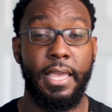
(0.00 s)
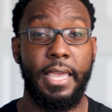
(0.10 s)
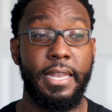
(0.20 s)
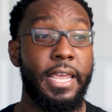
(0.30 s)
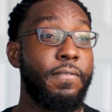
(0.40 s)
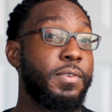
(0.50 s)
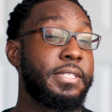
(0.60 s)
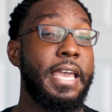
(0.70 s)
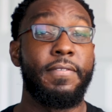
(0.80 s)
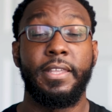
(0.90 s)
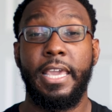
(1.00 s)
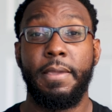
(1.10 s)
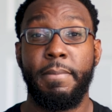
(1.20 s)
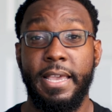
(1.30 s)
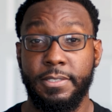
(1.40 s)
in efforts to have the
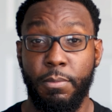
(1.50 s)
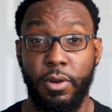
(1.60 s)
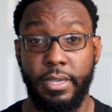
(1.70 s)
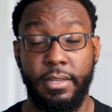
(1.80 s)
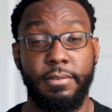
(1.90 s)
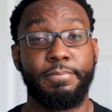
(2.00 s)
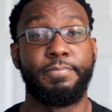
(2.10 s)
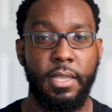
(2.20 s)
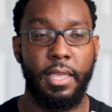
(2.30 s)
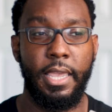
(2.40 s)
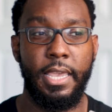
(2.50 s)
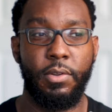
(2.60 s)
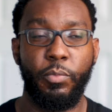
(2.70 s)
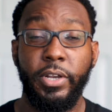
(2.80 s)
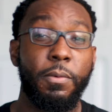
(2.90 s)
game mass marketed.
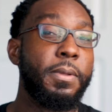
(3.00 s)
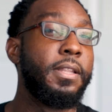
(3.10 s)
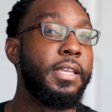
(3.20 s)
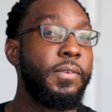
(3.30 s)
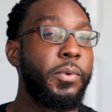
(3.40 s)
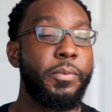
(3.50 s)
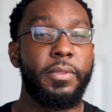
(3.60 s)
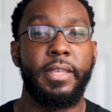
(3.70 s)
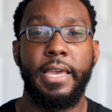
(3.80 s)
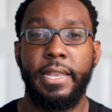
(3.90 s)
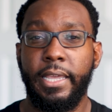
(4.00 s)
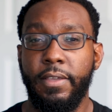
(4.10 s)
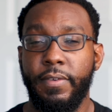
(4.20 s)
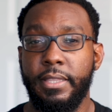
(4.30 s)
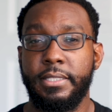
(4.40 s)
And we don't believe we were that
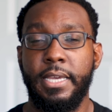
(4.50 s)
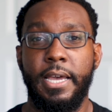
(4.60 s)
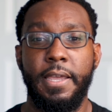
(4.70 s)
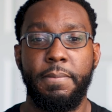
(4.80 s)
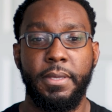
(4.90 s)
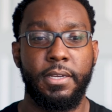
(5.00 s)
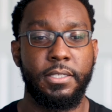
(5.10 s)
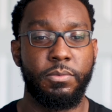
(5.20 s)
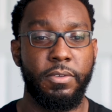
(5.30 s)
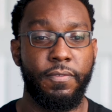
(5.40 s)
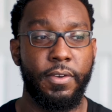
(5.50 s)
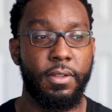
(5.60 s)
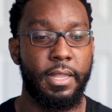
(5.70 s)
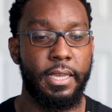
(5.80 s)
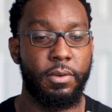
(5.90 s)
naive at the time because we felt
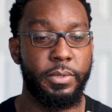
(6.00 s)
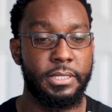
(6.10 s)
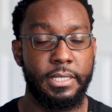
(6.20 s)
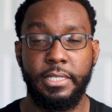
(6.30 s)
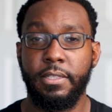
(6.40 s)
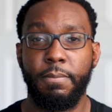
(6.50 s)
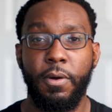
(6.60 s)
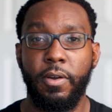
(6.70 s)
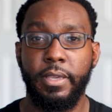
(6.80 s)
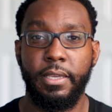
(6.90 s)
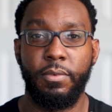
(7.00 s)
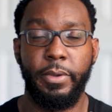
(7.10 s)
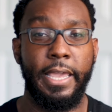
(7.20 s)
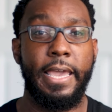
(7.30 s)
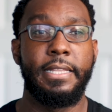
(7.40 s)
like we studied the market.
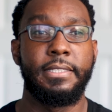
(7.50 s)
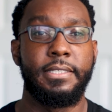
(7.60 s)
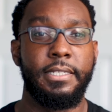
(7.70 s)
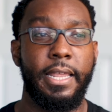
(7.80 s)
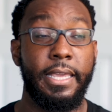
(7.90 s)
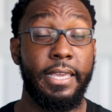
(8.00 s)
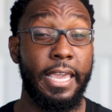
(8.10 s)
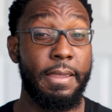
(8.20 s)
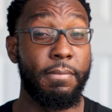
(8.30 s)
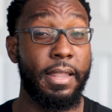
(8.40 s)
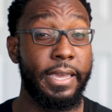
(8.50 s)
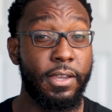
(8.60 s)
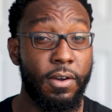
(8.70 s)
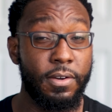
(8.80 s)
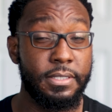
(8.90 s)
We hadn't seen a game like
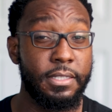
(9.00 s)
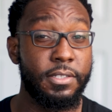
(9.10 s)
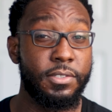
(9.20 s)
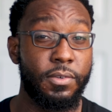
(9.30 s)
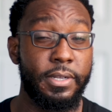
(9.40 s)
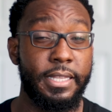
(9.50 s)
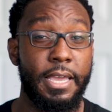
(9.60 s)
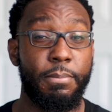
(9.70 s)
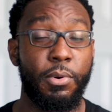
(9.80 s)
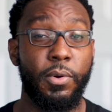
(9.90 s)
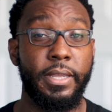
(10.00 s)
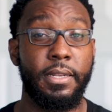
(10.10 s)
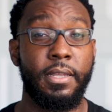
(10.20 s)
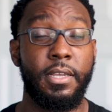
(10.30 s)
ours in the store at that point,